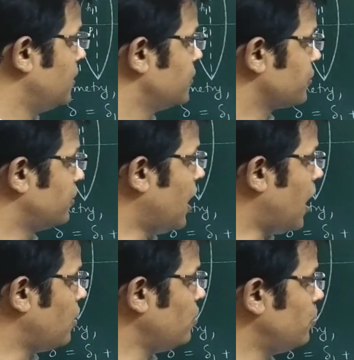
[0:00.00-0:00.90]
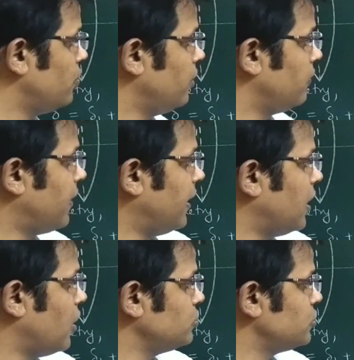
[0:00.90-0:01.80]
So now we'll find
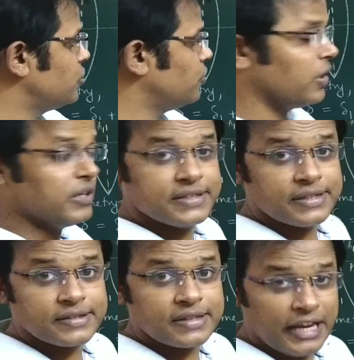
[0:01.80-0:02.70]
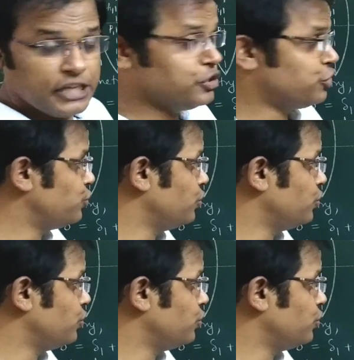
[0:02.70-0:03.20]
out what is this h2,